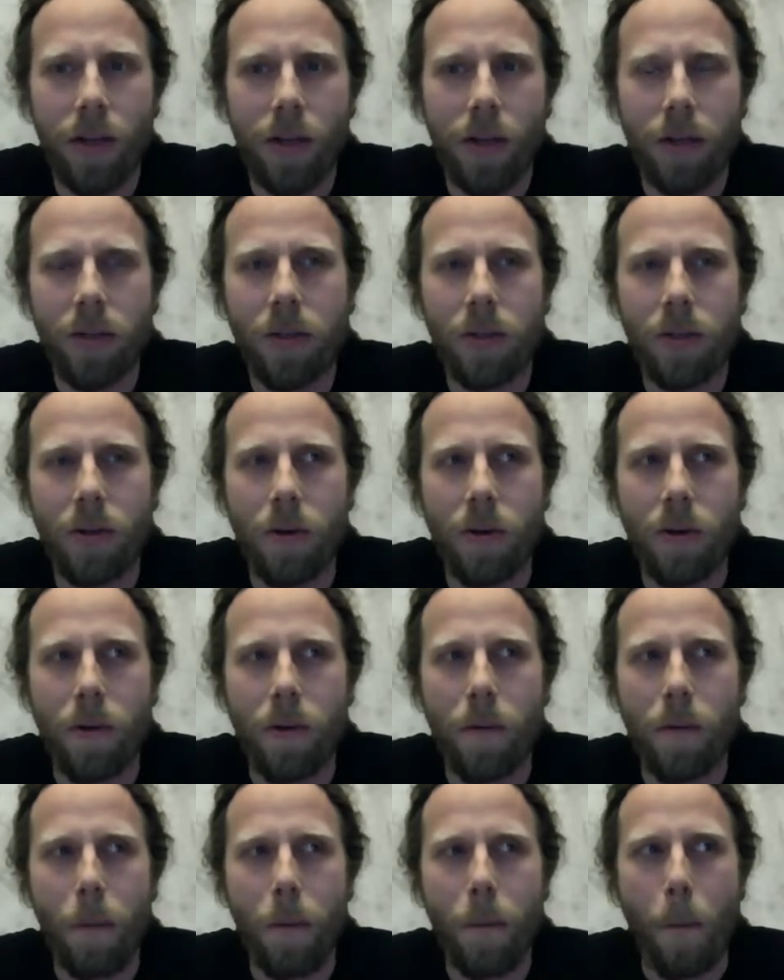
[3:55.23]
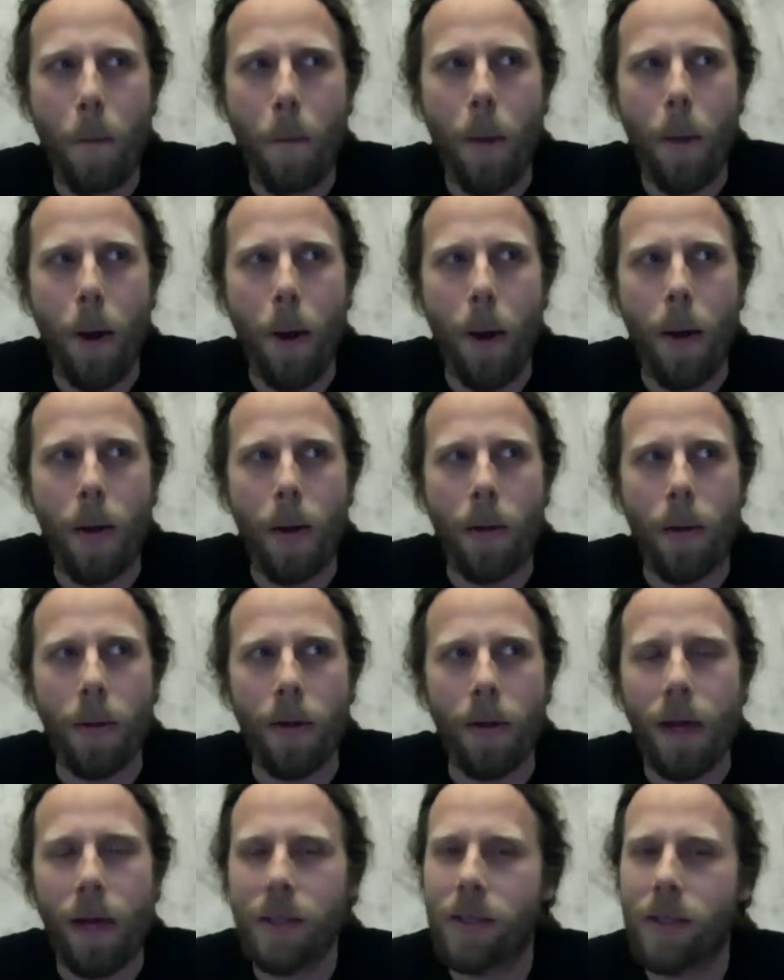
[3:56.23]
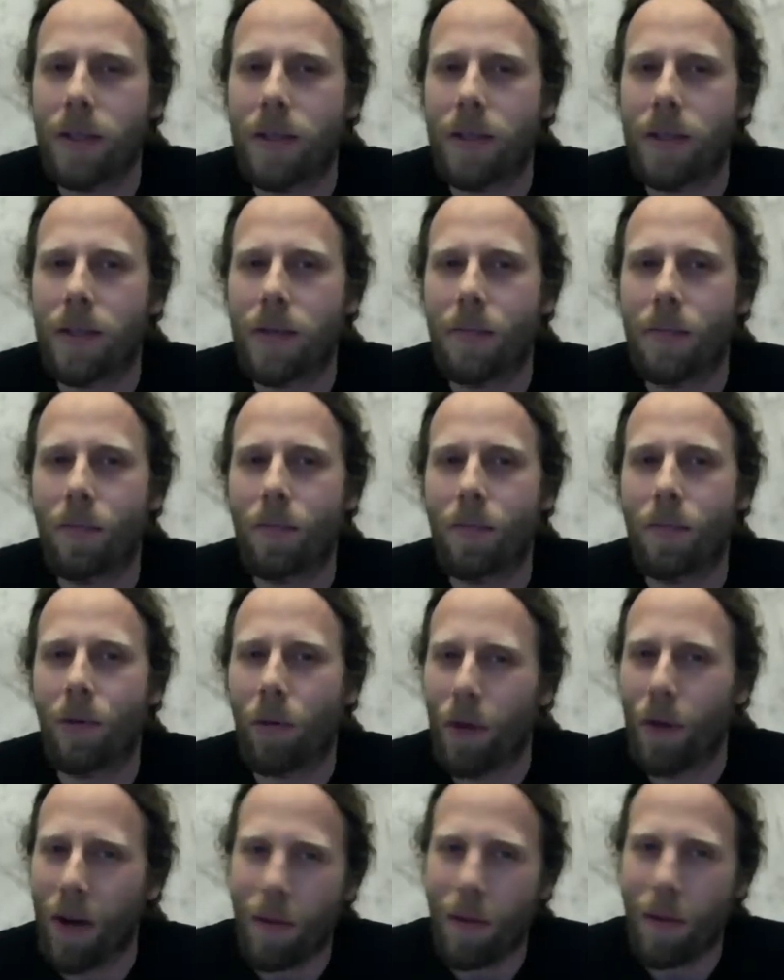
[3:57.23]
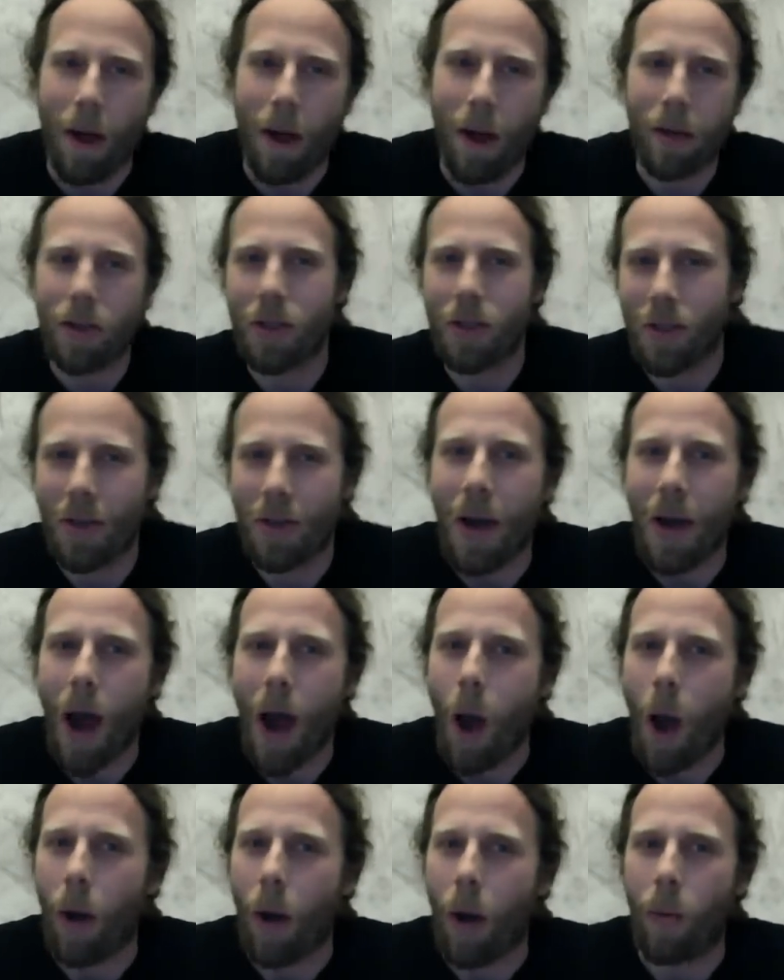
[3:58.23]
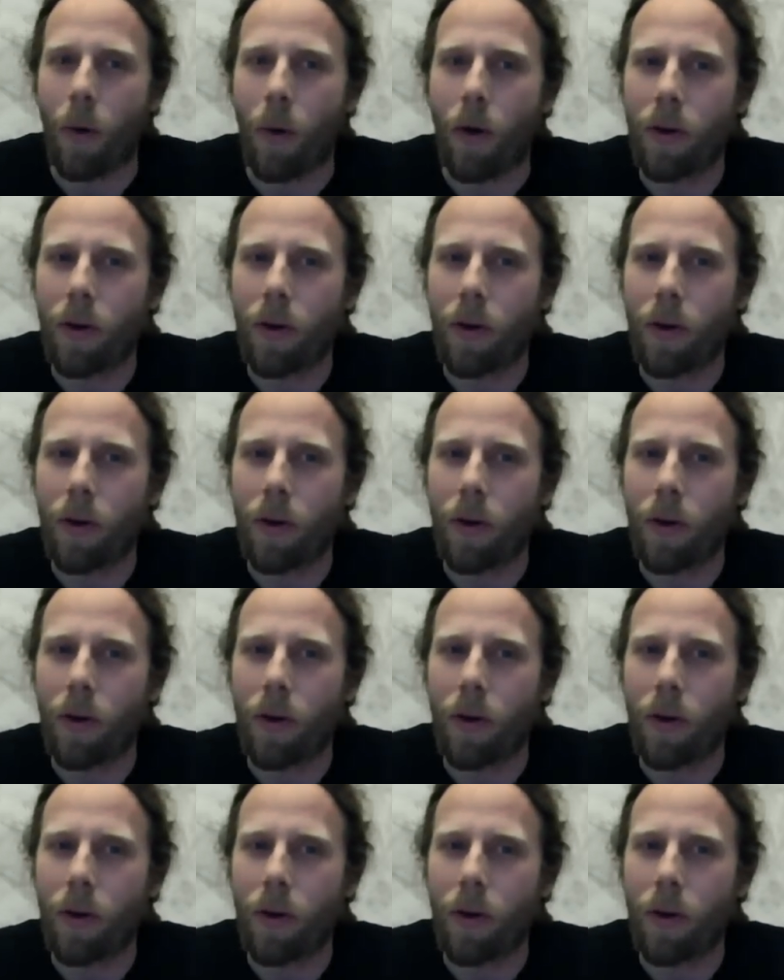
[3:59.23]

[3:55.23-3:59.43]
So that's pretty much how I work.